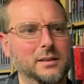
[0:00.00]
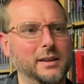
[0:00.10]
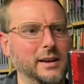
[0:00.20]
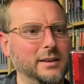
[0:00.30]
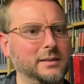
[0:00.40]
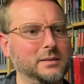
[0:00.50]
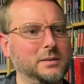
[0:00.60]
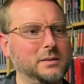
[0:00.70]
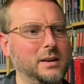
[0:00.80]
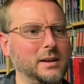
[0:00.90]
like,
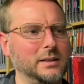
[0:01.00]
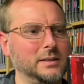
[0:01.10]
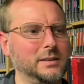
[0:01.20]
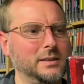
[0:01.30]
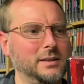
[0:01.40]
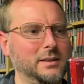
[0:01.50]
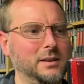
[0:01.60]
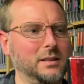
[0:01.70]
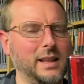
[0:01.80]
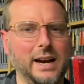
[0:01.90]
uh,
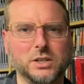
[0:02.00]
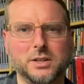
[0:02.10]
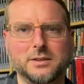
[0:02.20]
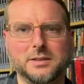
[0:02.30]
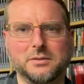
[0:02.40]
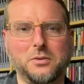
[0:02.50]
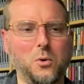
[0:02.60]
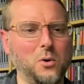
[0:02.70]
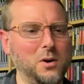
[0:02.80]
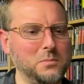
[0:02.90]
collections of
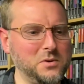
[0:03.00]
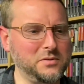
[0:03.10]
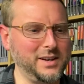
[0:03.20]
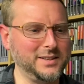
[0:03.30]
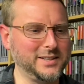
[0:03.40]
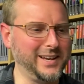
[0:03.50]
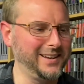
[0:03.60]
horror movies.